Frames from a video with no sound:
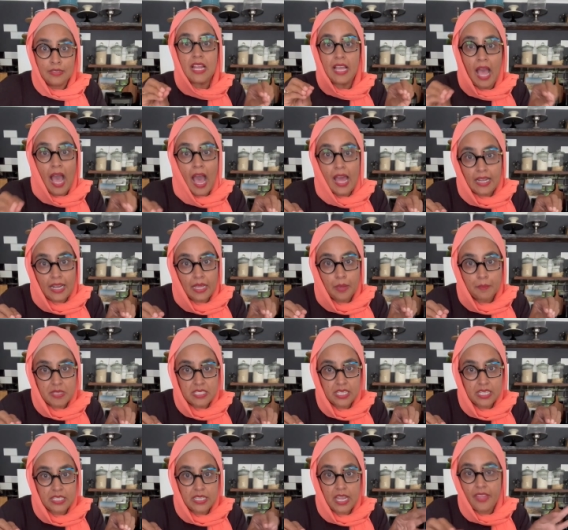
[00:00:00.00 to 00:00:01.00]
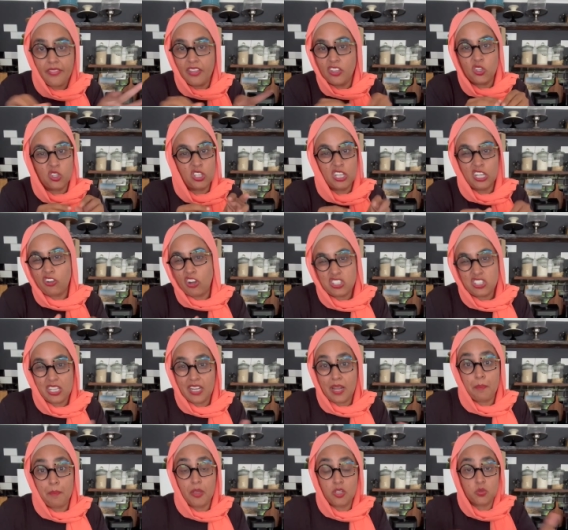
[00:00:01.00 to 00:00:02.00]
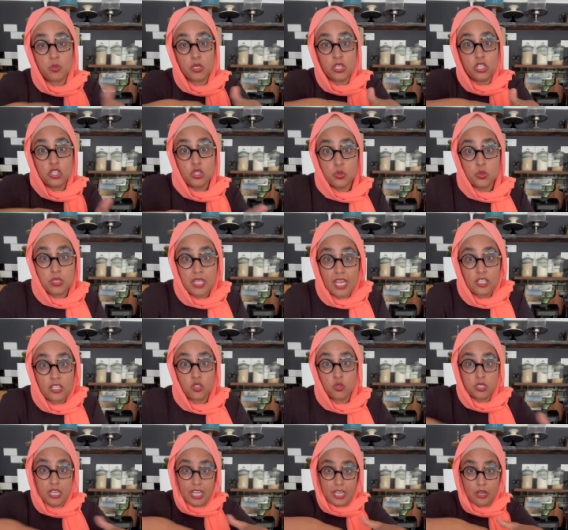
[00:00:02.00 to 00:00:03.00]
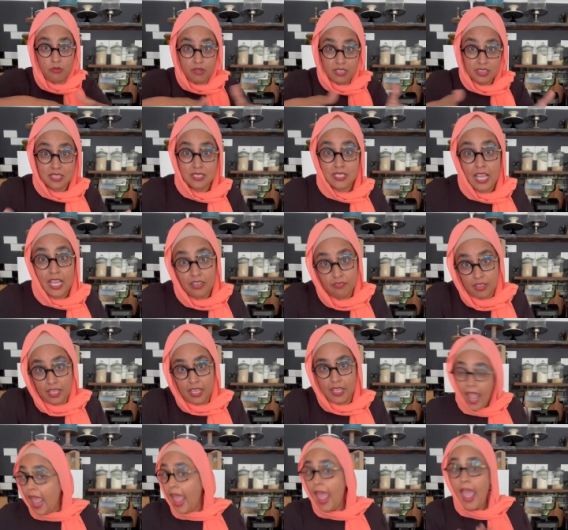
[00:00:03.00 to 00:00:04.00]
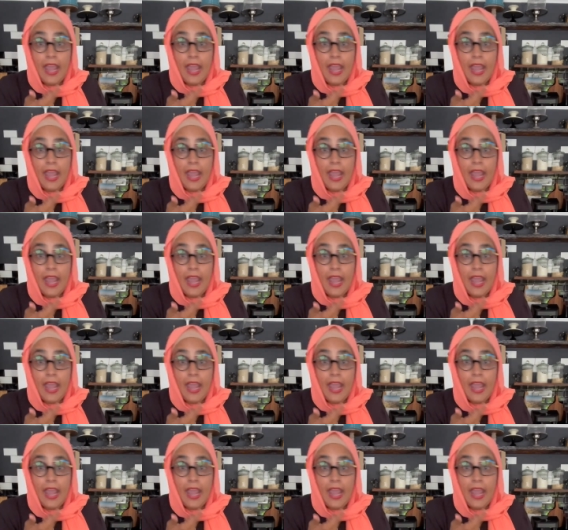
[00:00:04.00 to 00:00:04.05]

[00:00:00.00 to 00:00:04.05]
like hard like a biscuit, and then you're going to crush it up because we're going to use that to decorate the side of the cake.